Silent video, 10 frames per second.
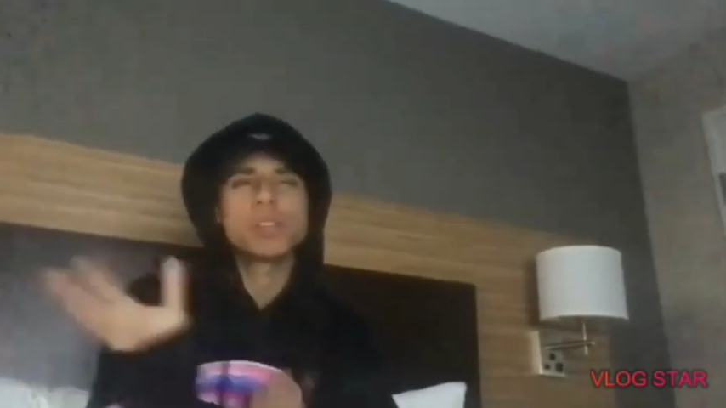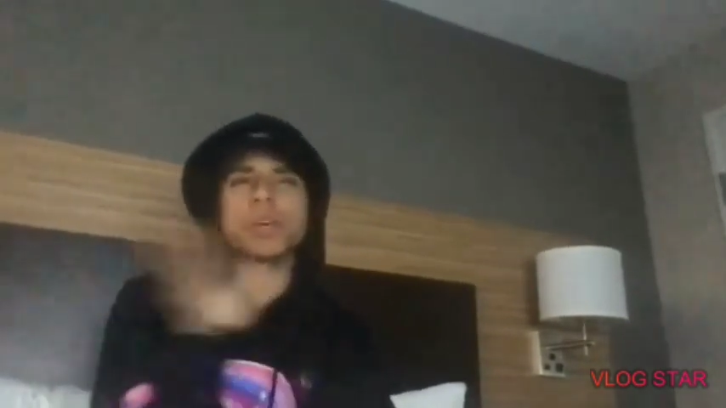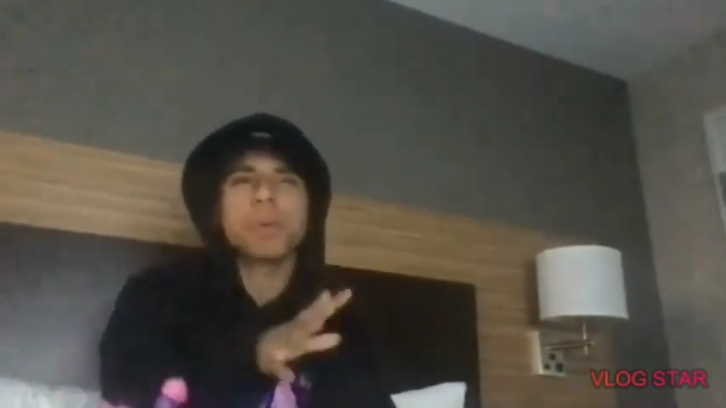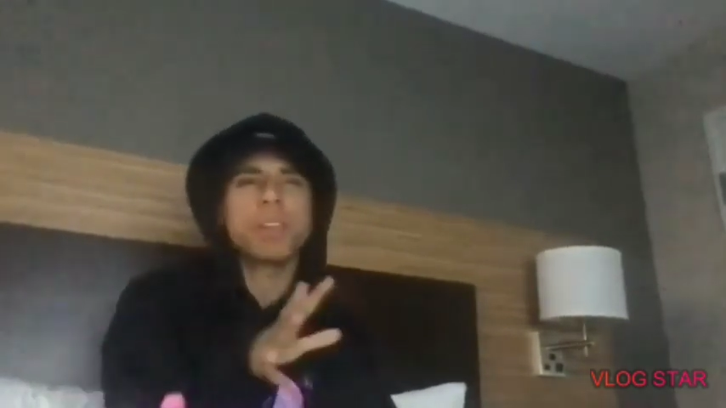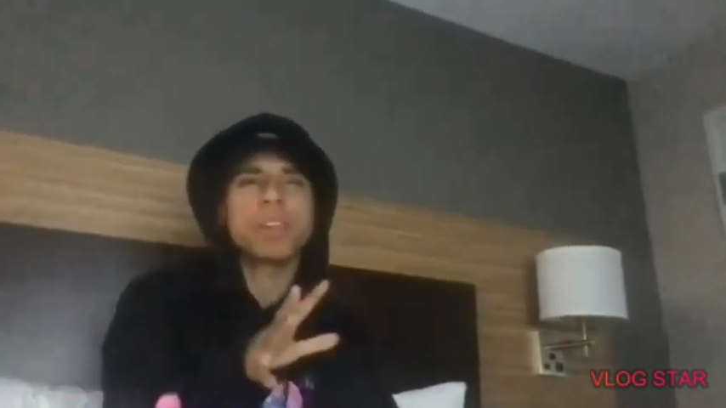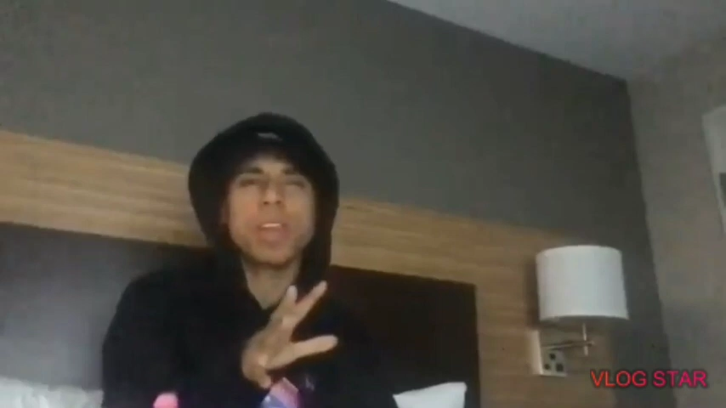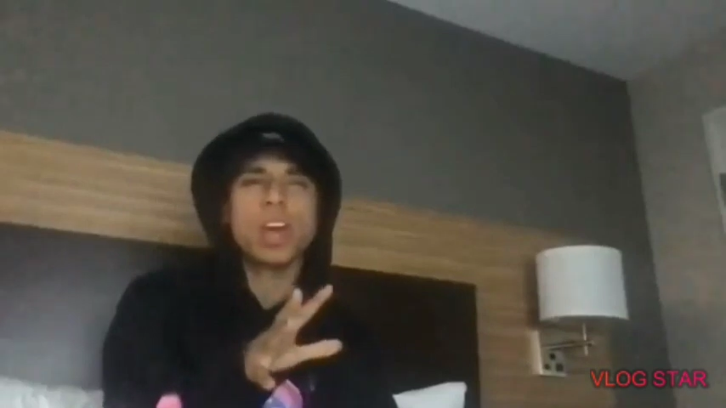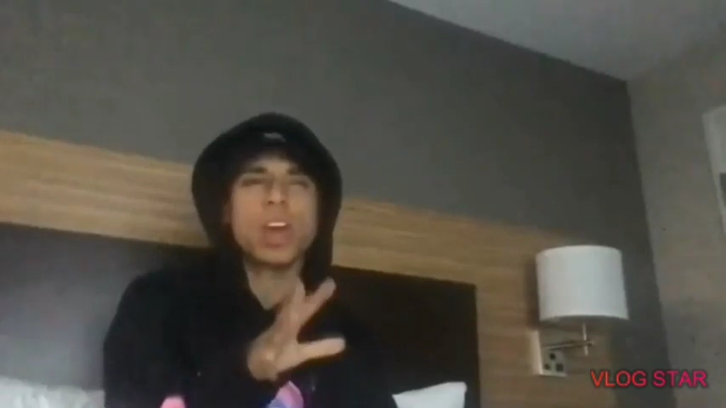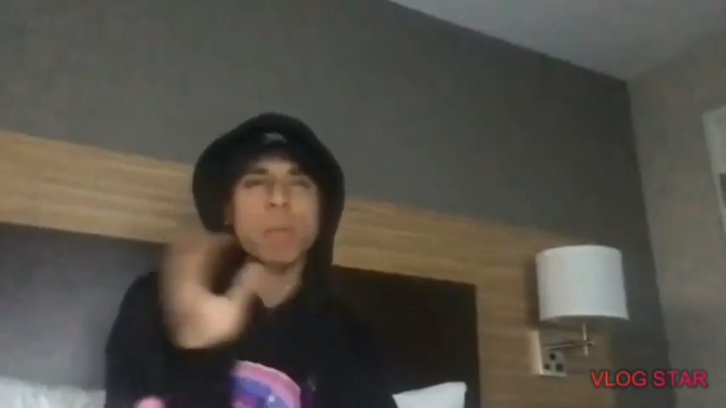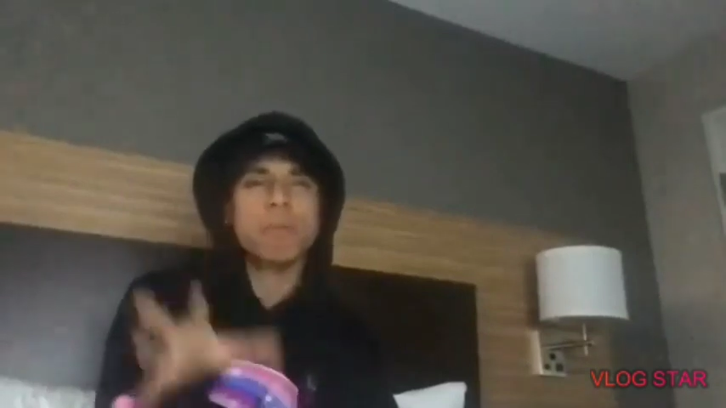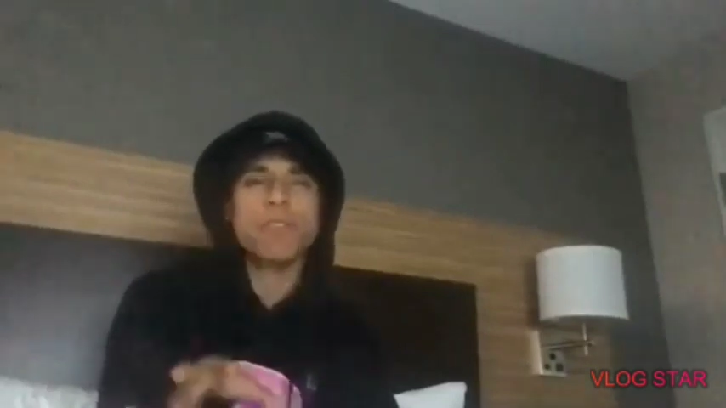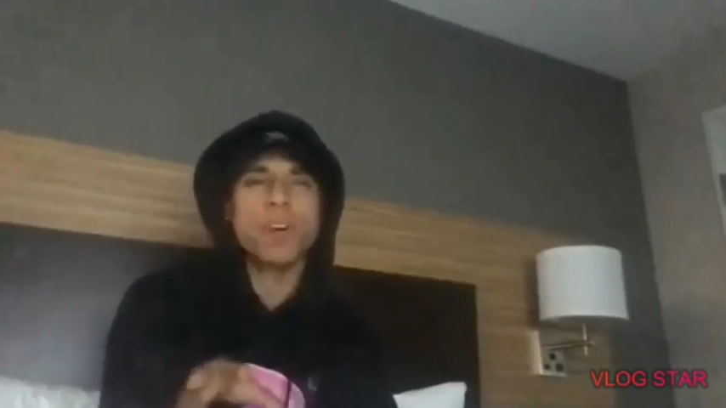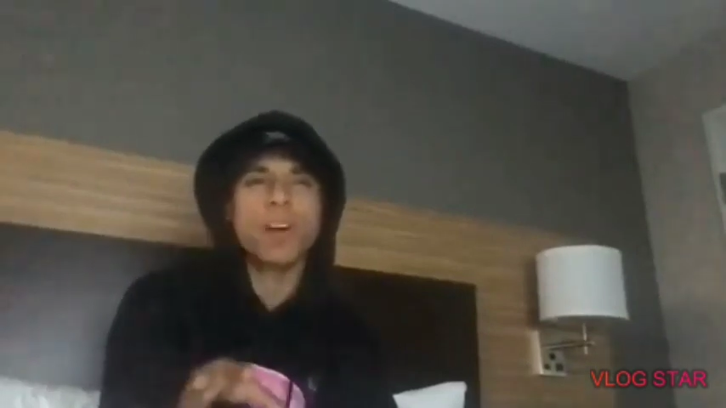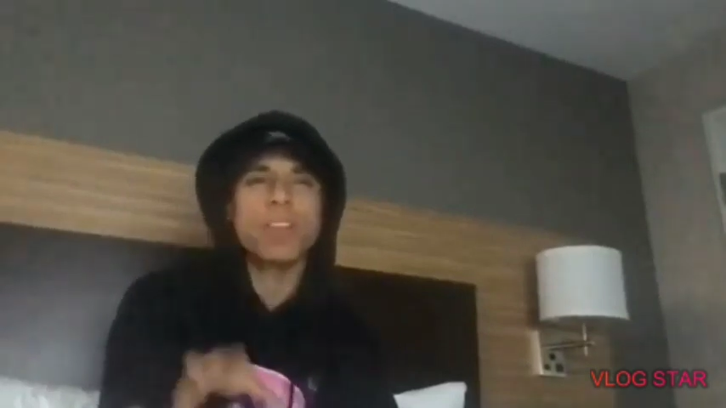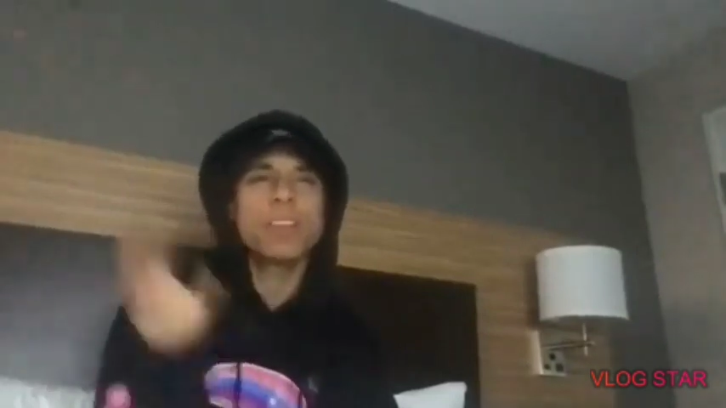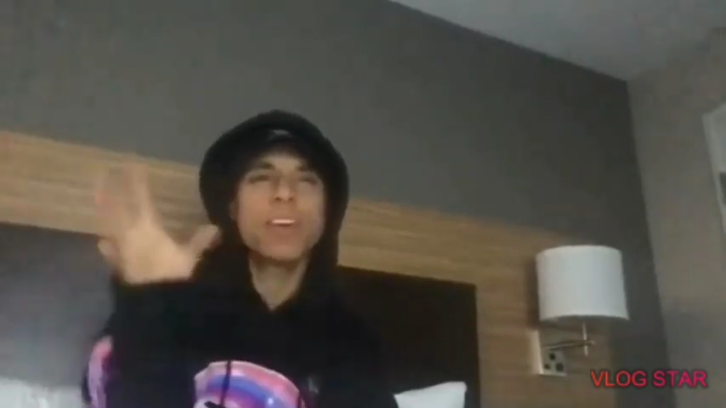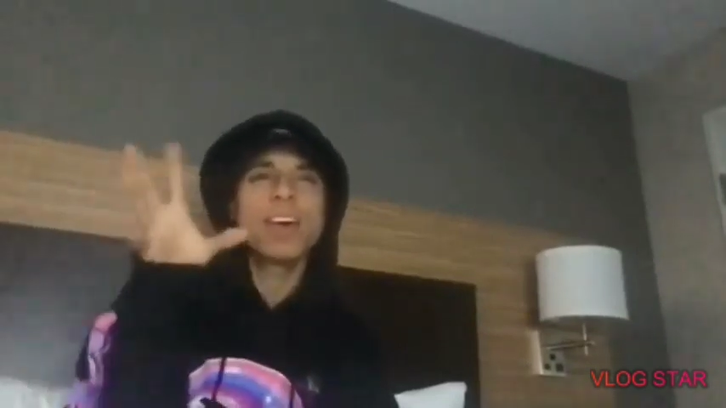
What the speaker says: He took me on a date on April 4th.